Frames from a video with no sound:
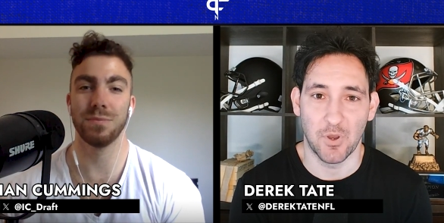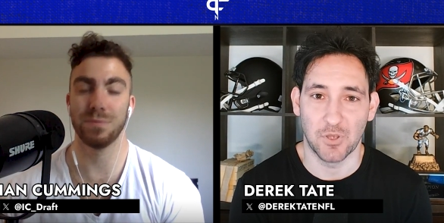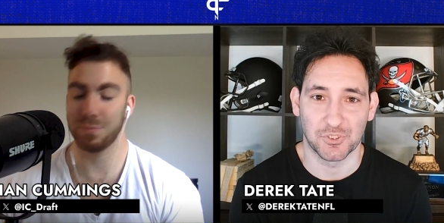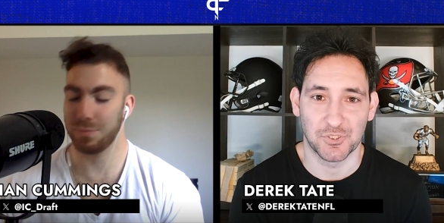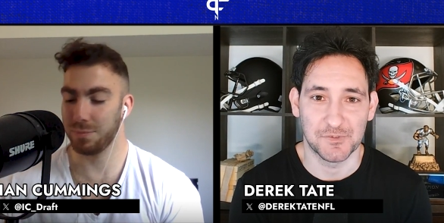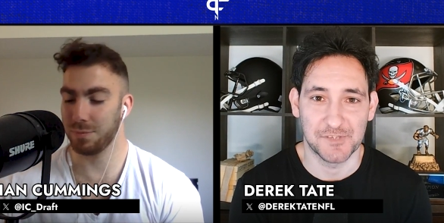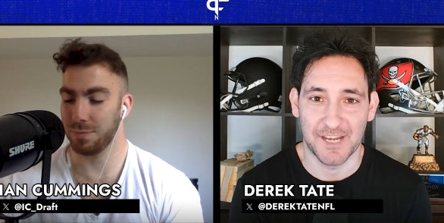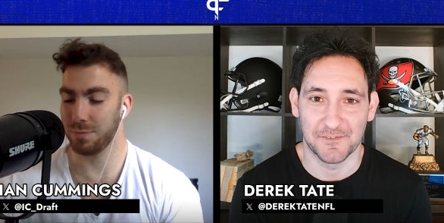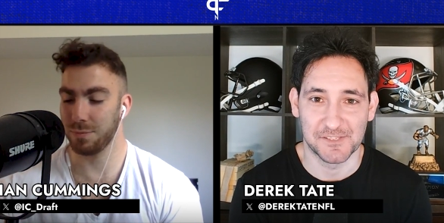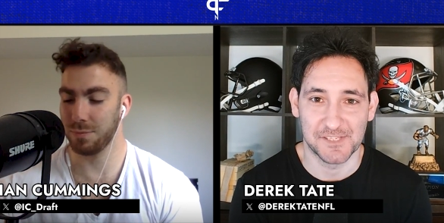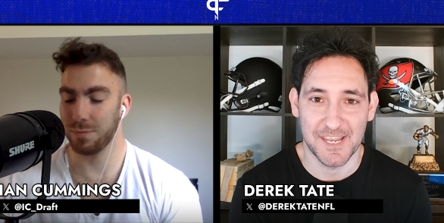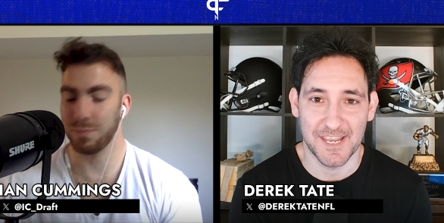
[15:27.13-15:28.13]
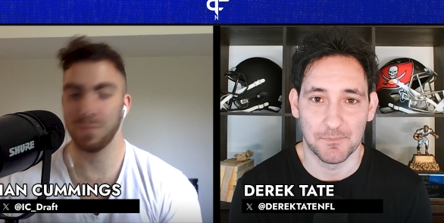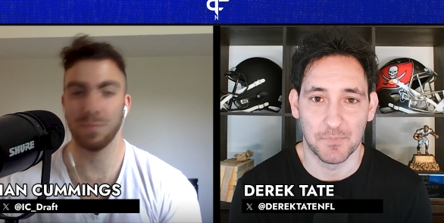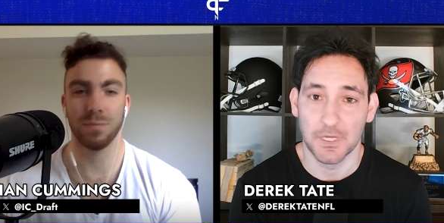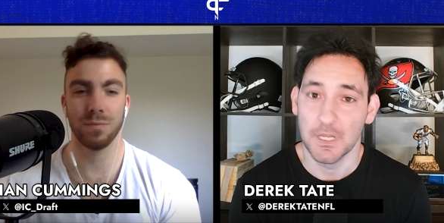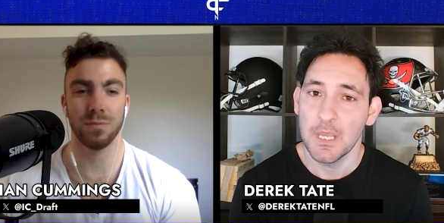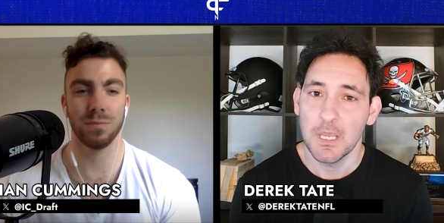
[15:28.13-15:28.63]
Speaker 1: ball shoots out of his
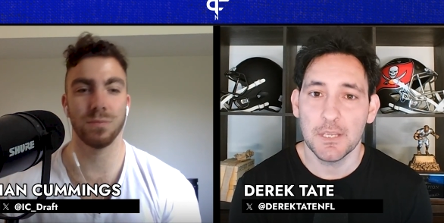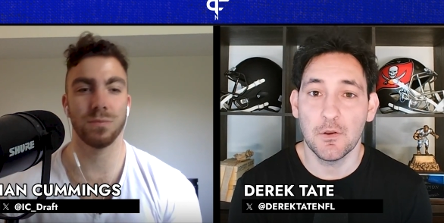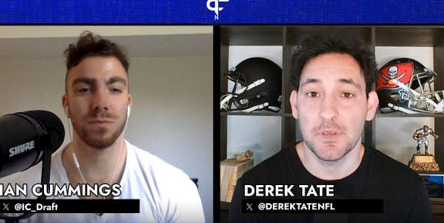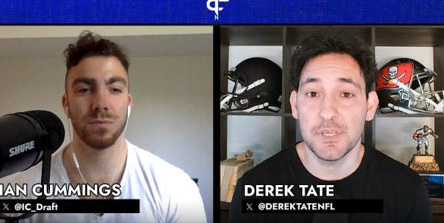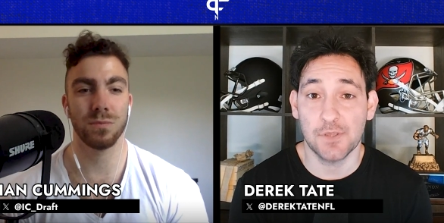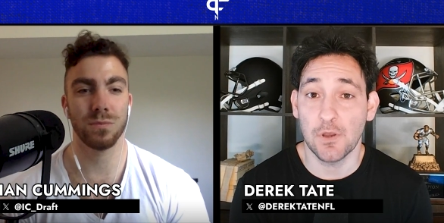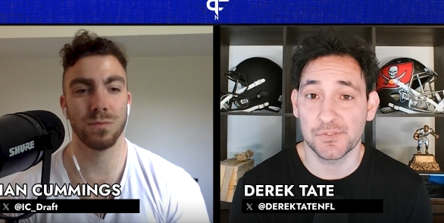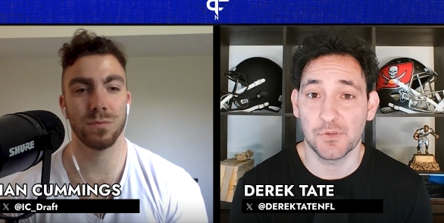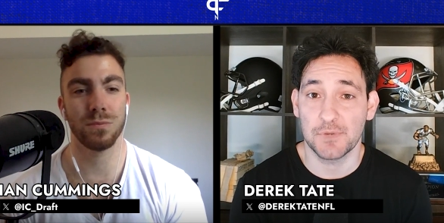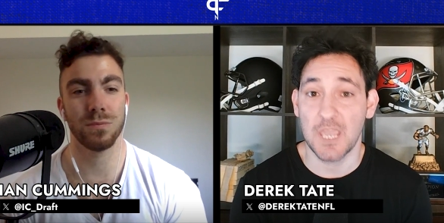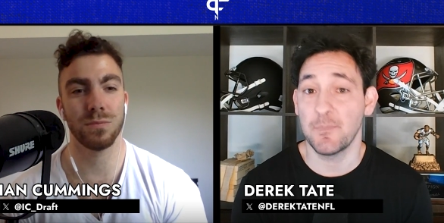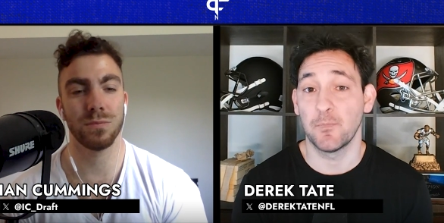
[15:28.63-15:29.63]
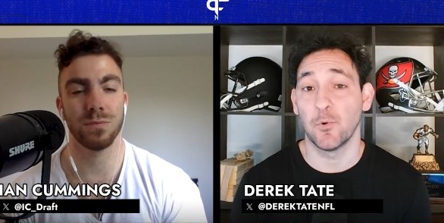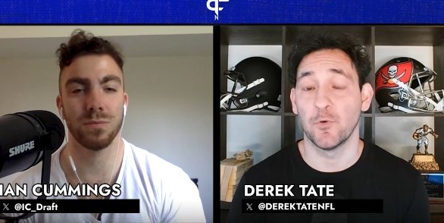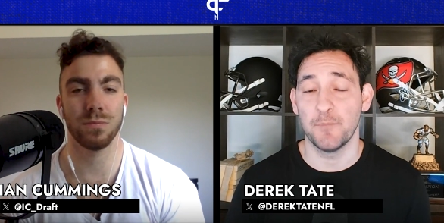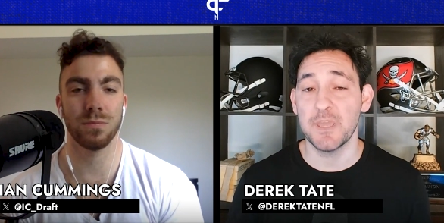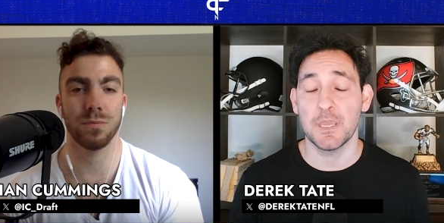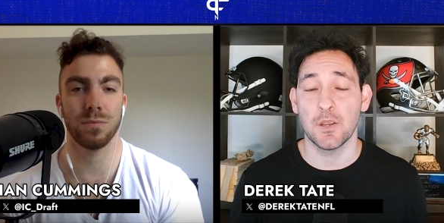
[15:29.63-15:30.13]
hand. But, you know, he's also
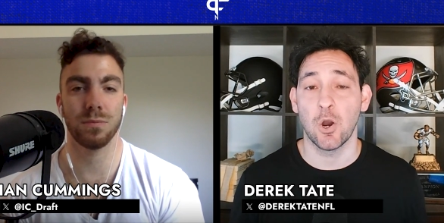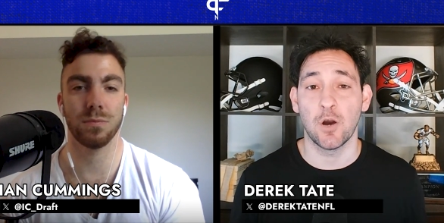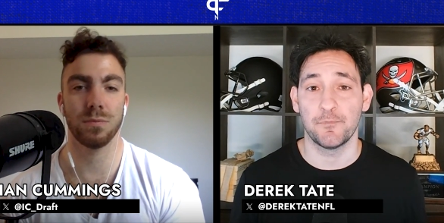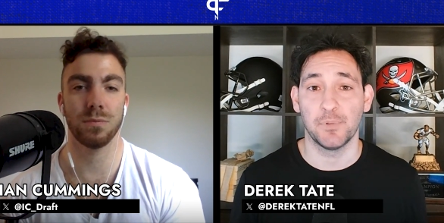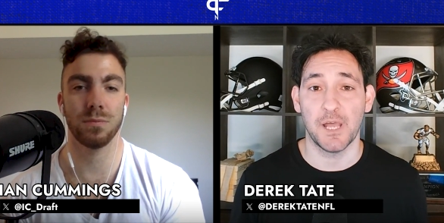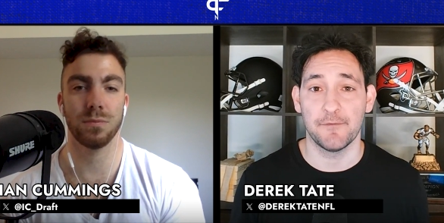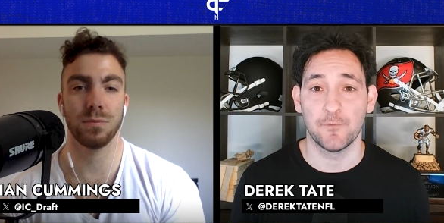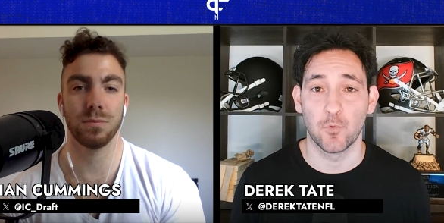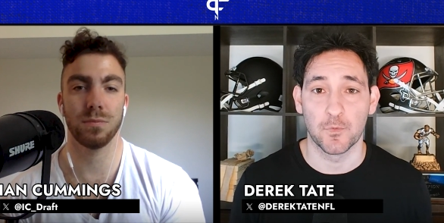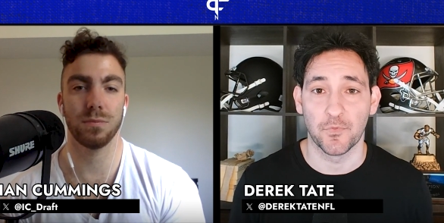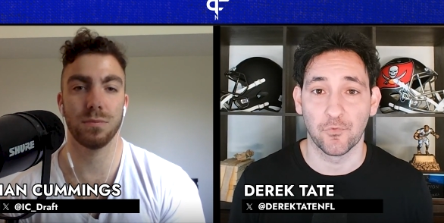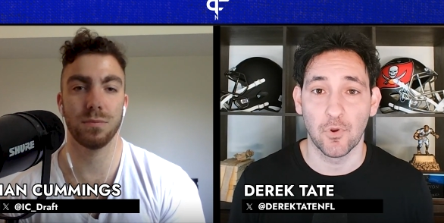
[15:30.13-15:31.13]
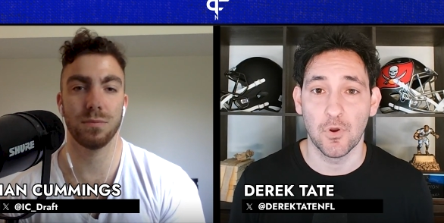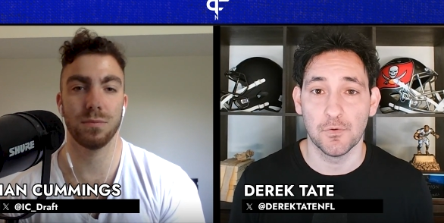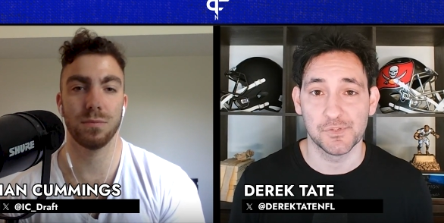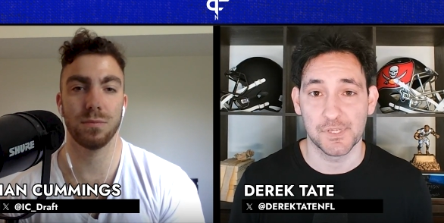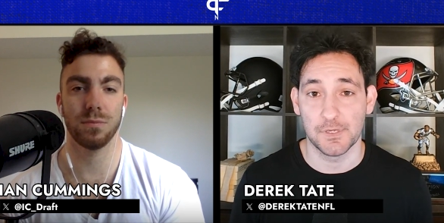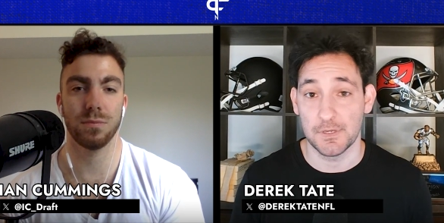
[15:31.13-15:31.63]
capable of making off platform
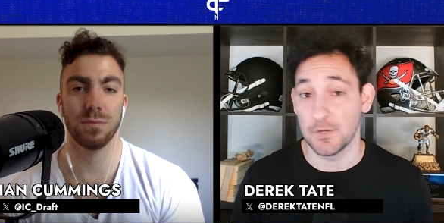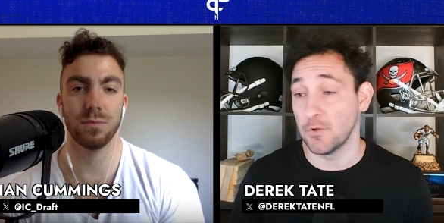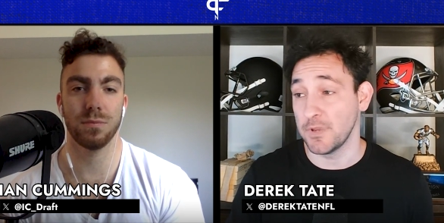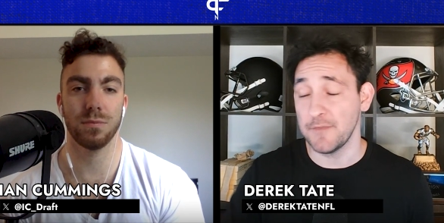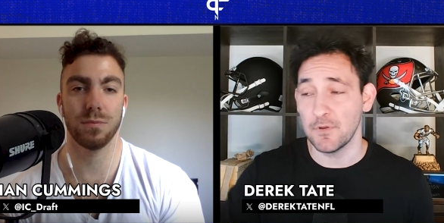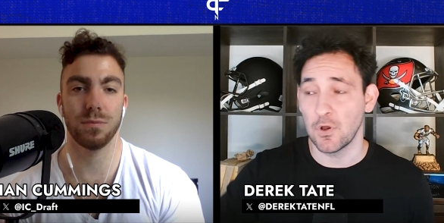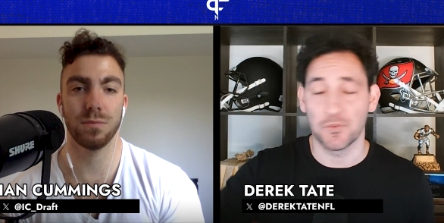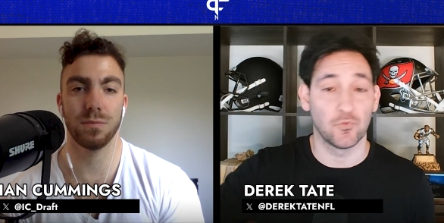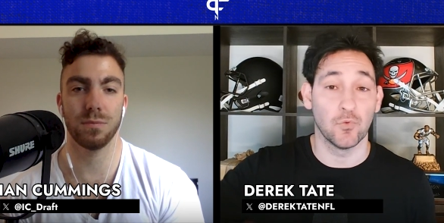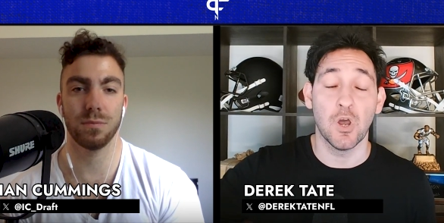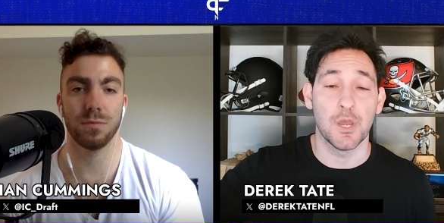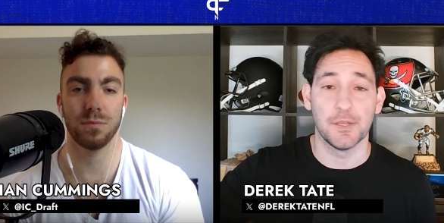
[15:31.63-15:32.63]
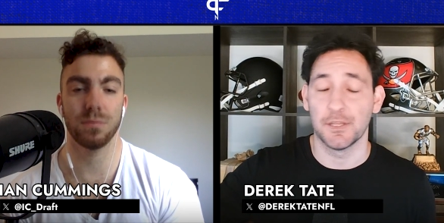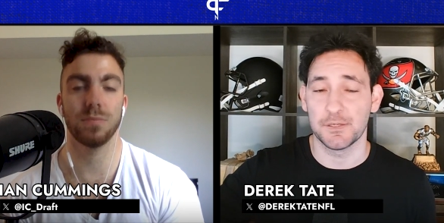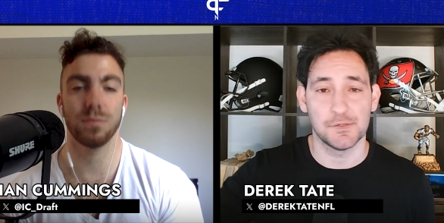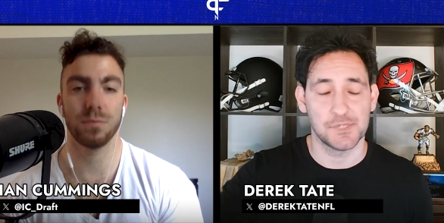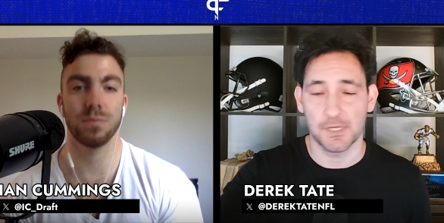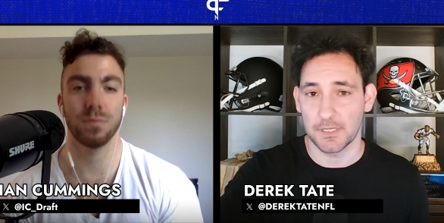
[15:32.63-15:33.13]
throws and, you know, even on the run.
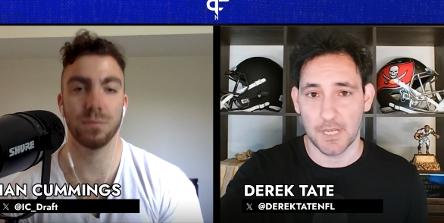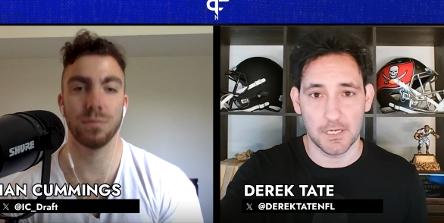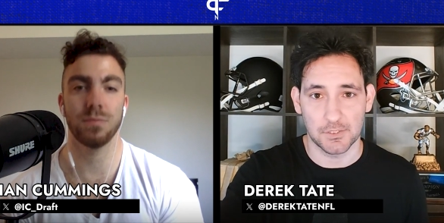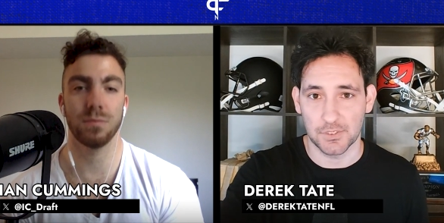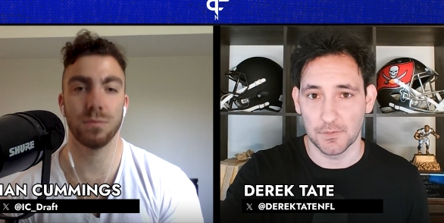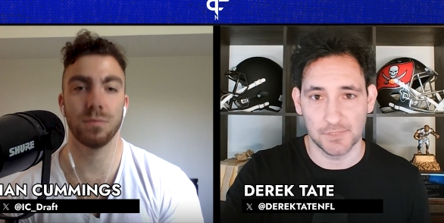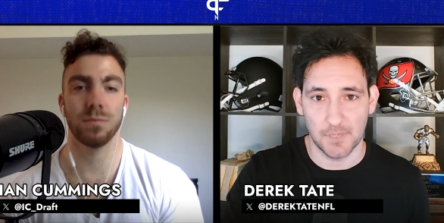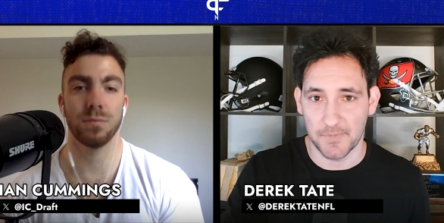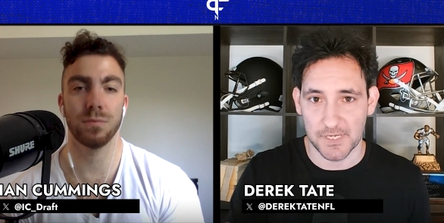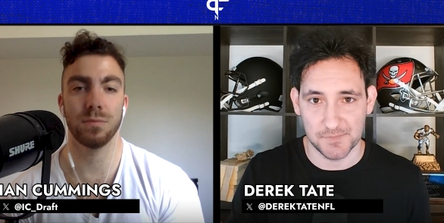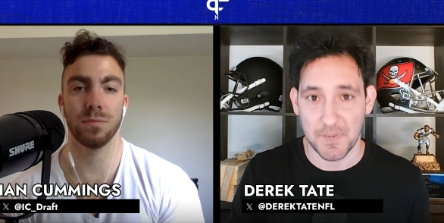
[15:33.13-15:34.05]
Like you said, it kind of shows up in his